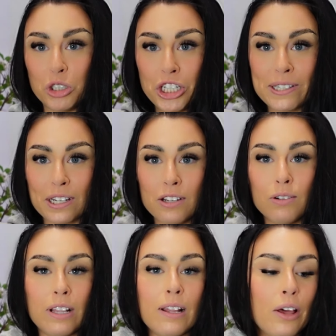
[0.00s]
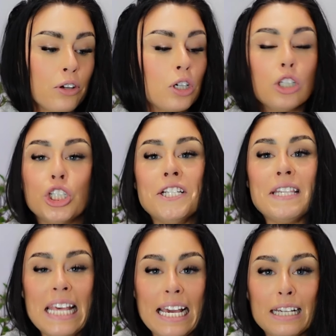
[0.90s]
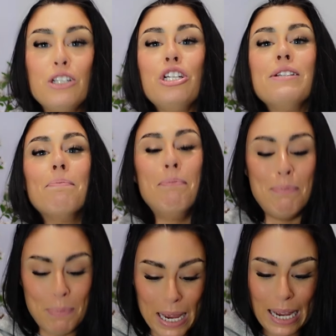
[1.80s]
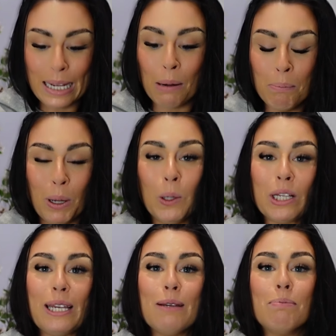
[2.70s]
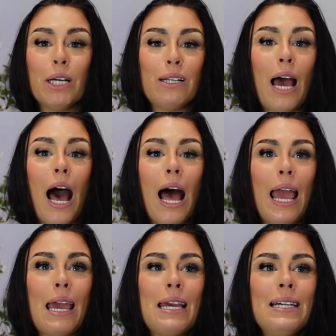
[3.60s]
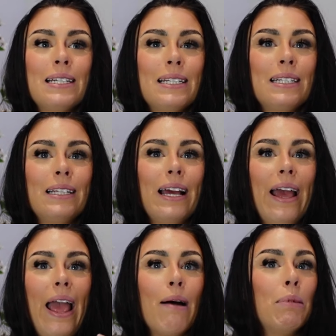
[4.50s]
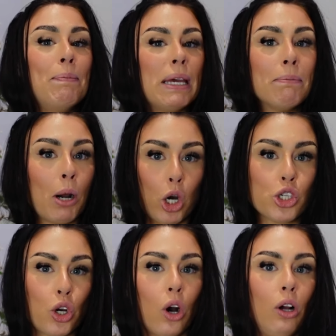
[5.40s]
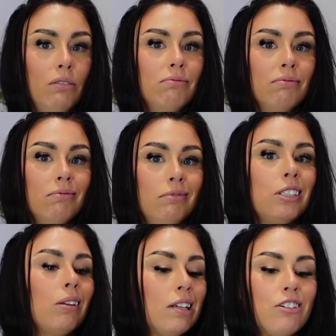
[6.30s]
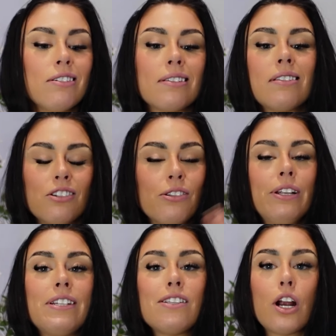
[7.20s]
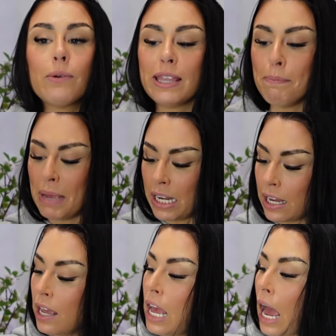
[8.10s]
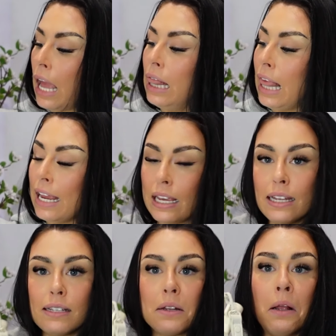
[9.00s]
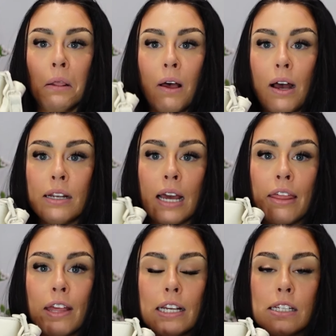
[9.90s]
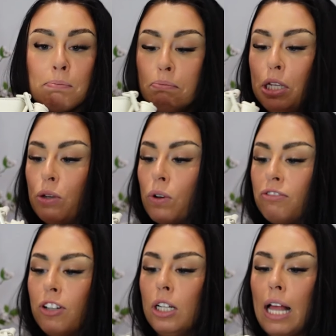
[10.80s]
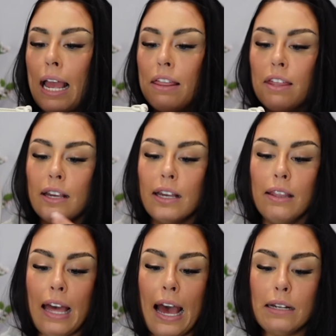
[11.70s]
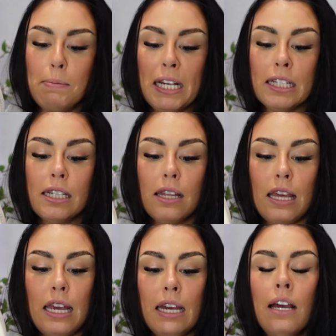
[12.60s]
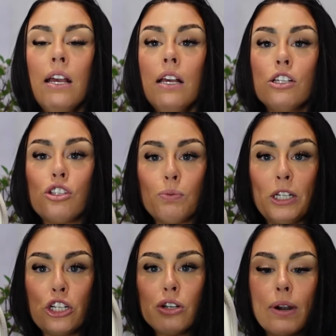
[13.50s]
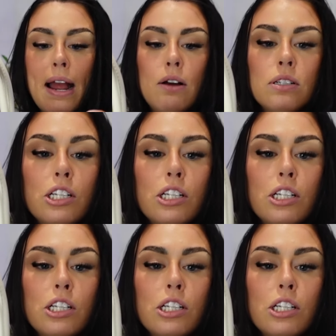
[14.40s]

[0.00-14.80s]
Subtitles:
she's a cutie. The other girl, she's thick. She's big and bulky, but I am a big purse girl. So let's start with the mini. I like it a lot. I think it's beautiful. I think that because they switched it around